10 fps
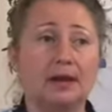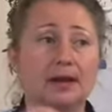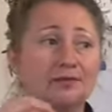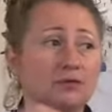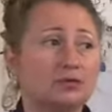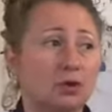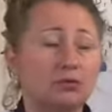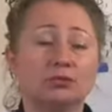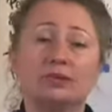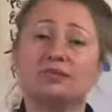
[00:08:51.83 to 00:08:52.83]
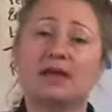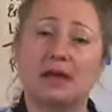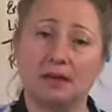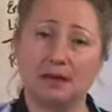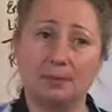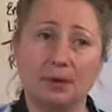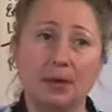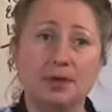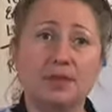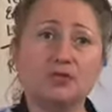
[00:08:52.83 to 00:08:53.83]
if you don't lift that up,
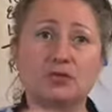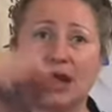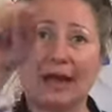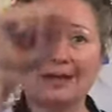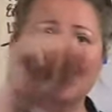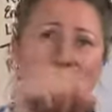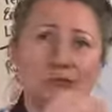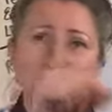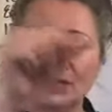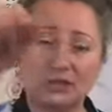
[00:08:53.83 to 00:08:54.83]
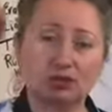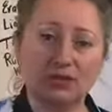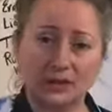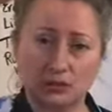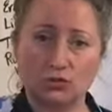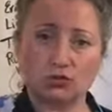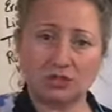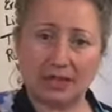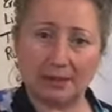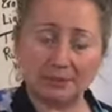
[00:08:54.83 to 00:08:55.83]
then you kind of could retrace your
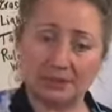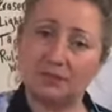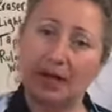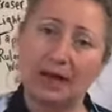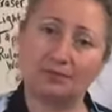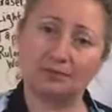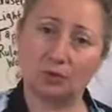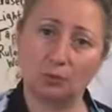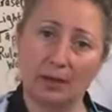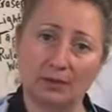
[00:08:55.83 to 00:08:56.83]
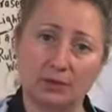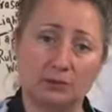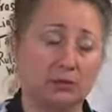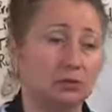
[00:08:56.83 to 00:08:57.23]
steps if you have to go back to it.